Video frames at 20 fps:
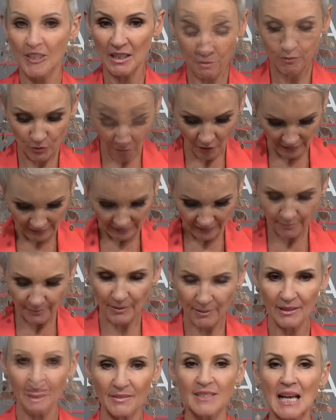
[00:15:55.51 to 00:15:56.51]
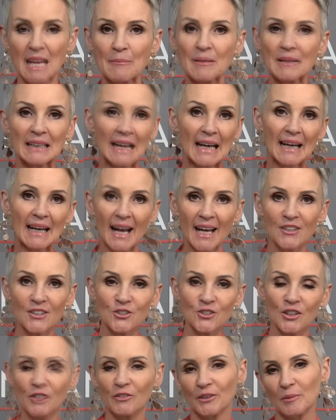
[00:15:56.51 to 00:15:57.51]
If you've got a little bit of a tummy like I do,
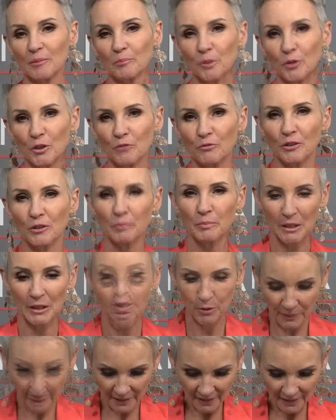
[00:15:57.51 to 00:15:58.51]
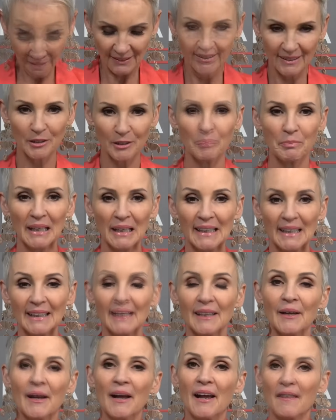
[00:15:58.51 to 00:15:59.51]
I've got a beautiful billowy little belly,
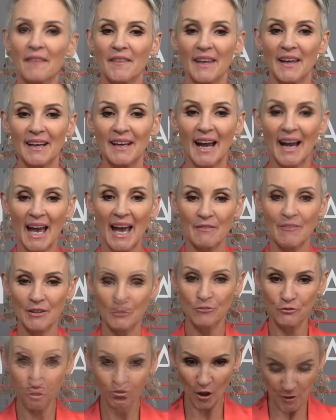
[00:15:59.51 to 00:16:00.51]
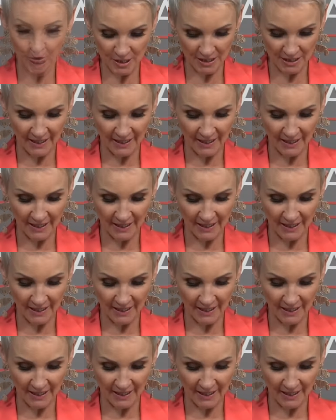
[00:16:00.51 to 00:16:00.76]
then I have a floaty